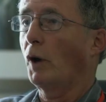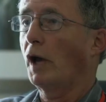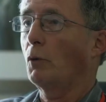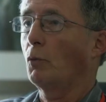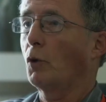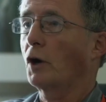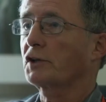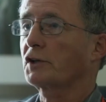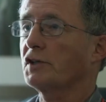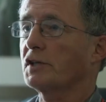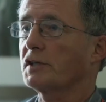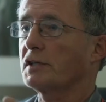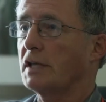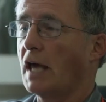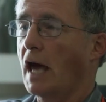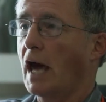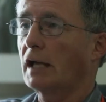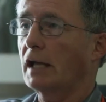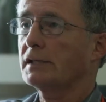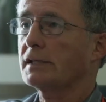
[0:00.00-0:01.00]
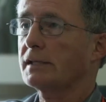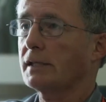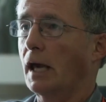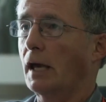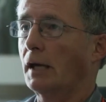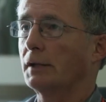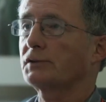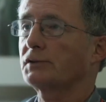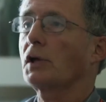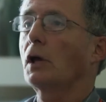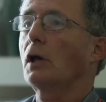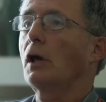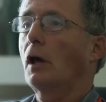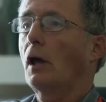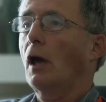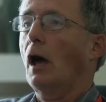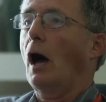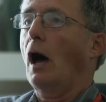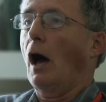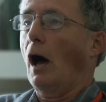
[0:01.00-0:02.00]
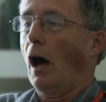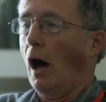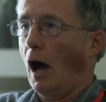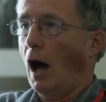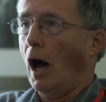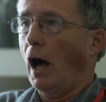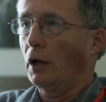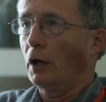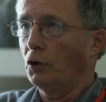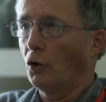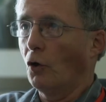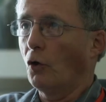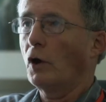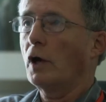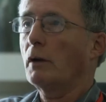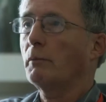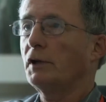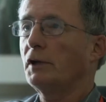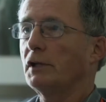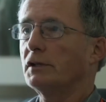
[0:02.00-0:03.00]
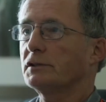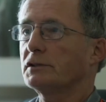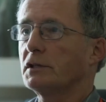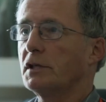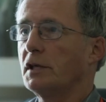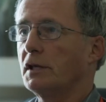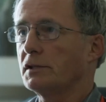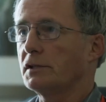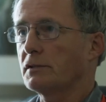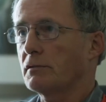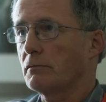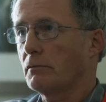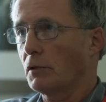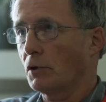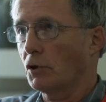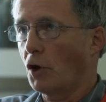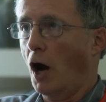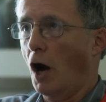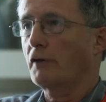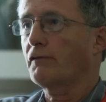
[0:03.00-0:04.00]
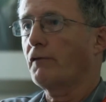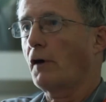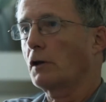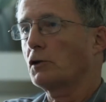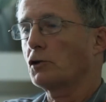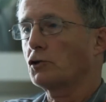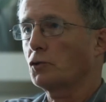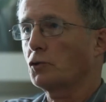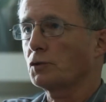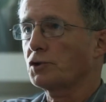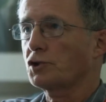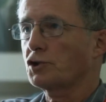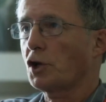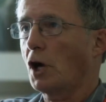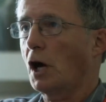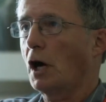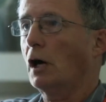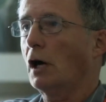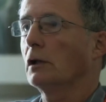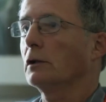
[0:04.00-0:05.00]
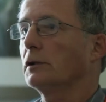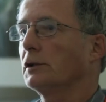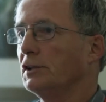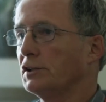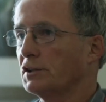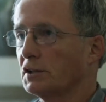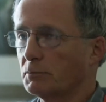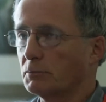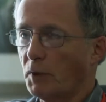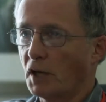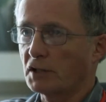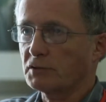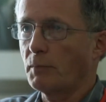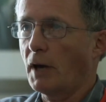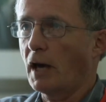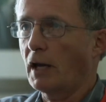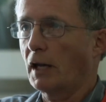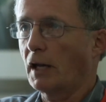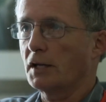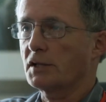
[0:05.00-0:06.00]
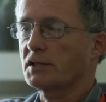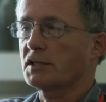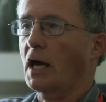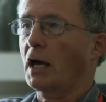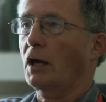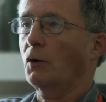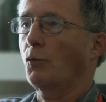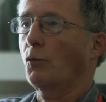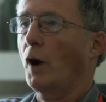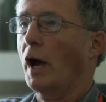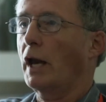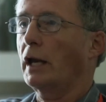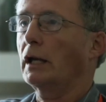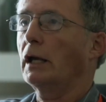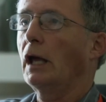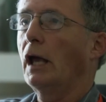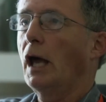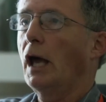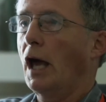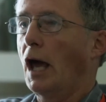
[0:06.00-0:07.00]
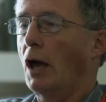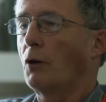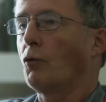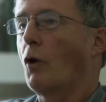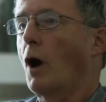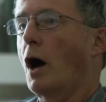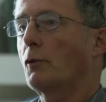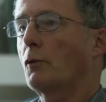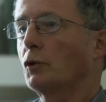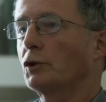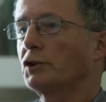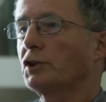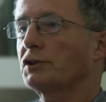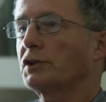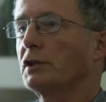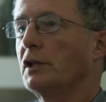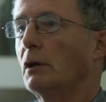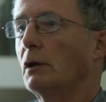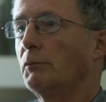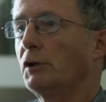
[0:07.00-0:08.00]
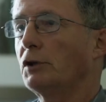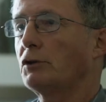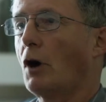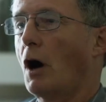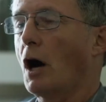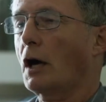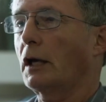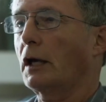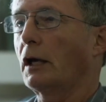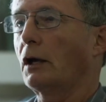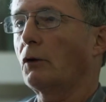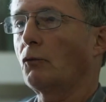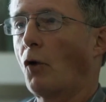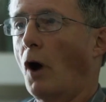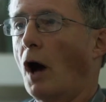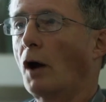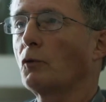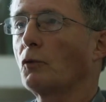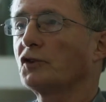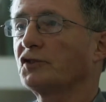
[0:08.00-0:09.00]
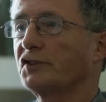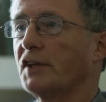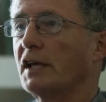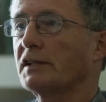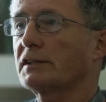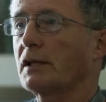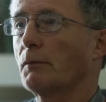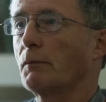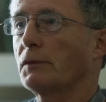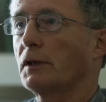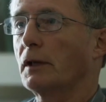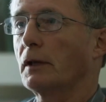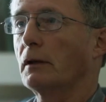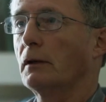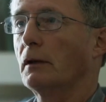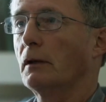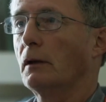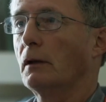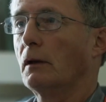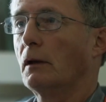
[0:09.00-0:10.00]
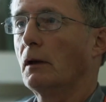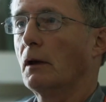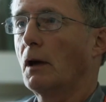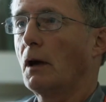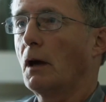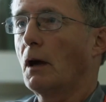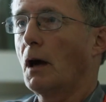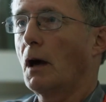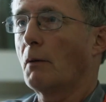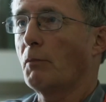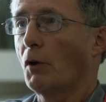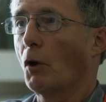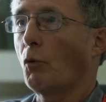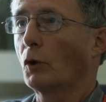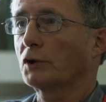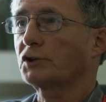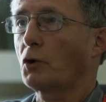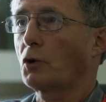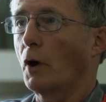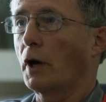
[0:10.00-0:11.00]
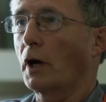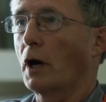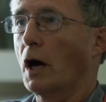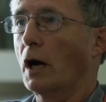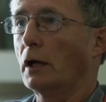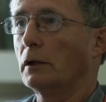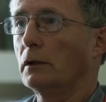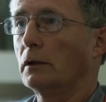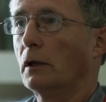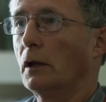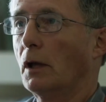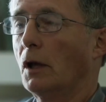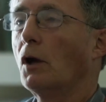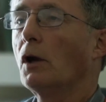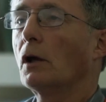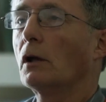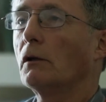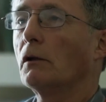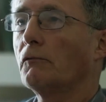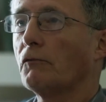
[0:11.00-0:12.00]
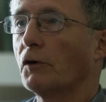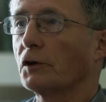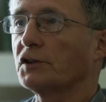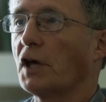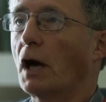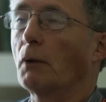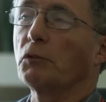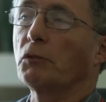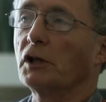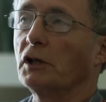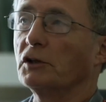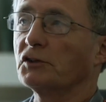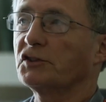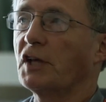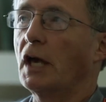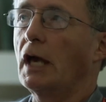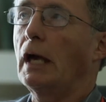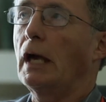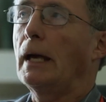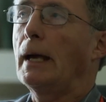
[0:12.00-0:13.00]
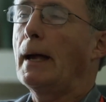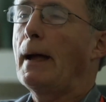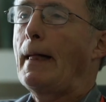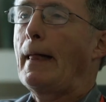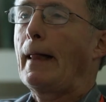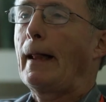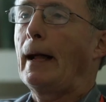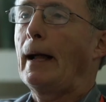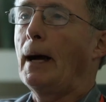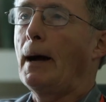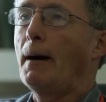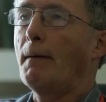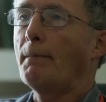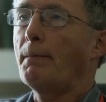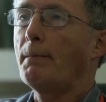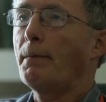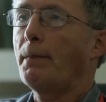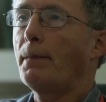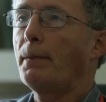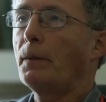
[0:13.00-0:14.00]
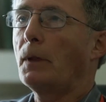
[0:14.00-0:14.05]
the way it works is Dan says, I know him, he's the godfather to his child, he's his best man at his second wedding, and he'll be talking, and Ron will say something about what's going on. For example, he'll say, I